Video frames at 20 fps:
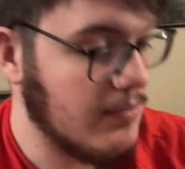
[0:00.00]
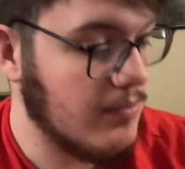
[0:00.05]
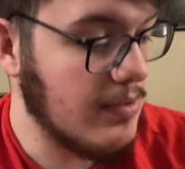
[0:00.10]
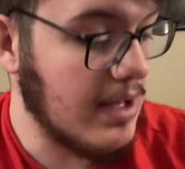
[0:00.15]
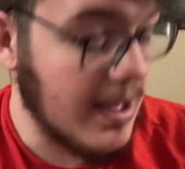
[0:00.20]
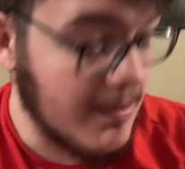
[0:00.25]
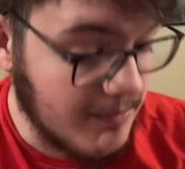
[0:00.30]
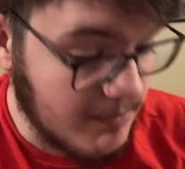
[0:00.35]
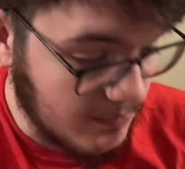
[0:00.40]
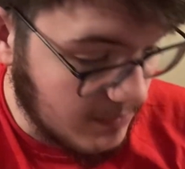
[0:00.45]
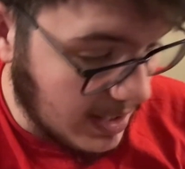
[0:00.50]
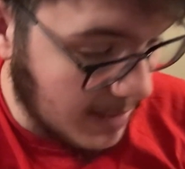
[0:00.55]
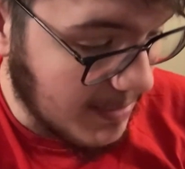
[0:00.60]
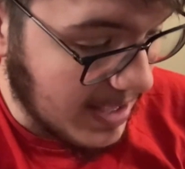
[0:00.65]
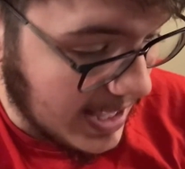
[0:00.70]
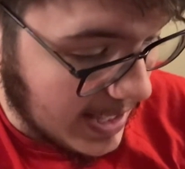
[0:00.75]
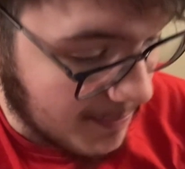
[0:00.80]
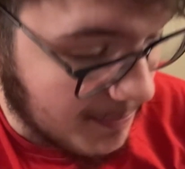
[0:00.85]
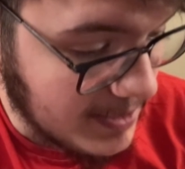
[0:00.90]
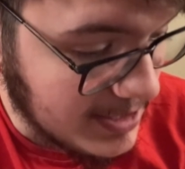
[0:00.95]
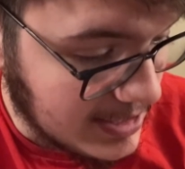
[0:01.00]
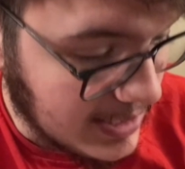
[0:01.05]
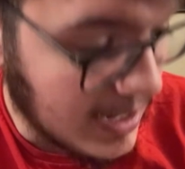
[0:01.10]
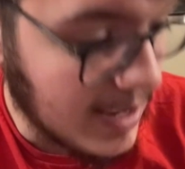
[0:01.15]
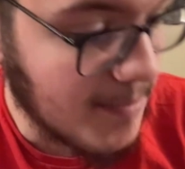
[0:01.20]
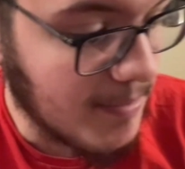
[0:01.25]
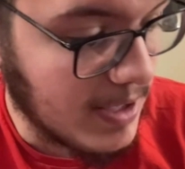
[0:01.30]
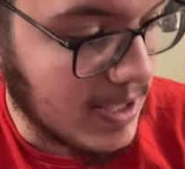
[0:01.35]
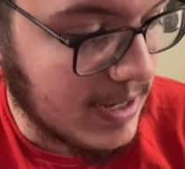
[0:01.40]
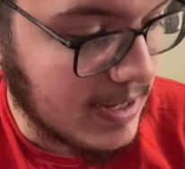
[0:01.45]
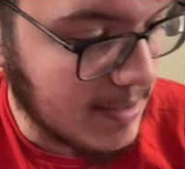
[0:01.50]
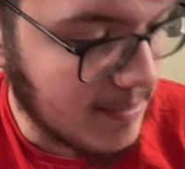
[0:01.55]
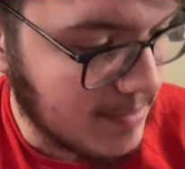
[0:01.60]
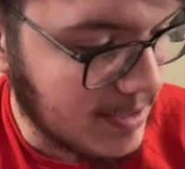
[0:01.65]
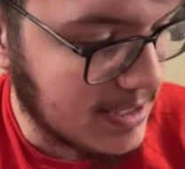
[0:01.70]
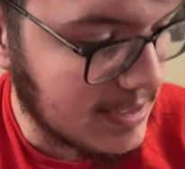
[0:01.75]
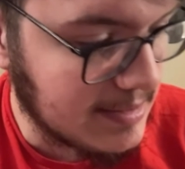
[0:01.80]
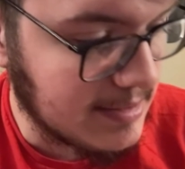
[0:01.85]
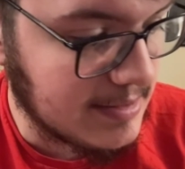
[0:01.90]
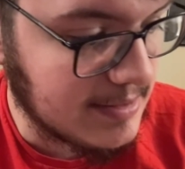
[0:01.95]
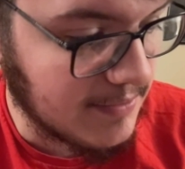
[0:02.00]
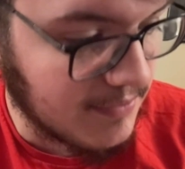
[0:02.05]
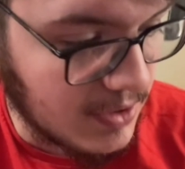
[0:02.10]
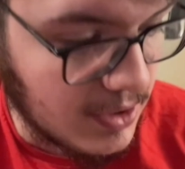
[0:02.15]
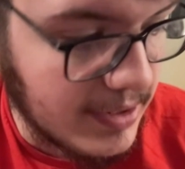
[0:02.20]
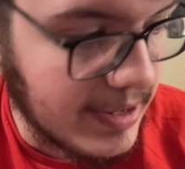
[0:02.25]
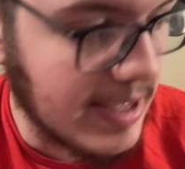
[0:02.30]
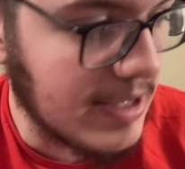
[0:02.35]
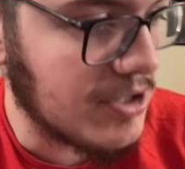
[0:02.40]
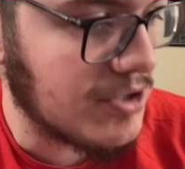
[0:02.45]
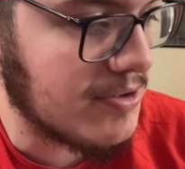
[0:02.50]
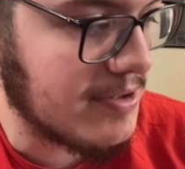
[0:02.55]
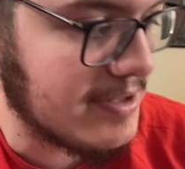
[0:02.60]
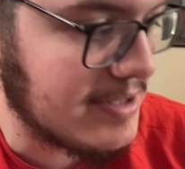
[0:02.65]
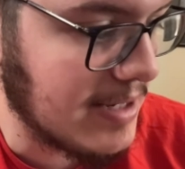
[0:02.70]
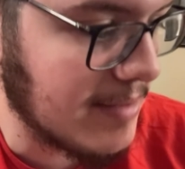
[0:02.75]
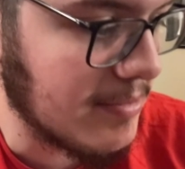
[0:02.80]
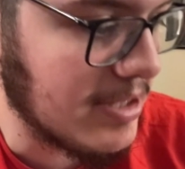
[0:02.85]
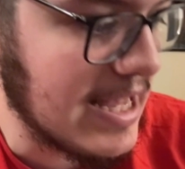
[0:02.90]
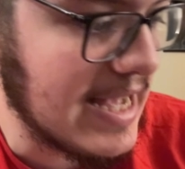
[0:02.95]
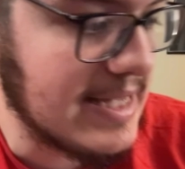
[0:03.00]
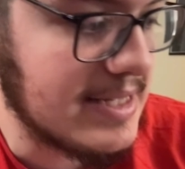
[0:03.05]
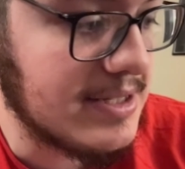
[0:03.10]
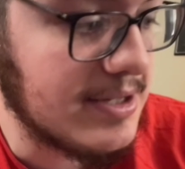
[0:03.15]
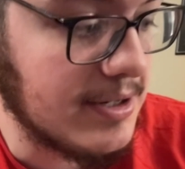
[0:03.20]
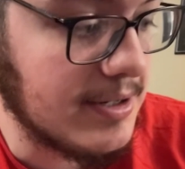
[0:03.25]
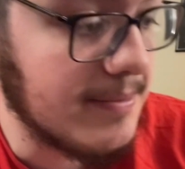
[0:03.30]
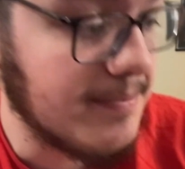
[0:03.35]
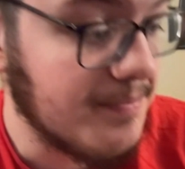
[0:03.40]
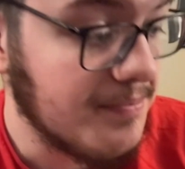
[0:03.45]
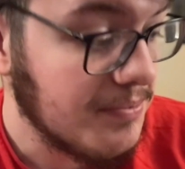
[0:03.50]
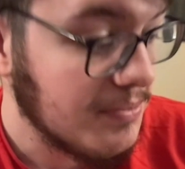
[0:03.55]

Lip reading: I'm happy that I bought it, because it's a very interesting blaster.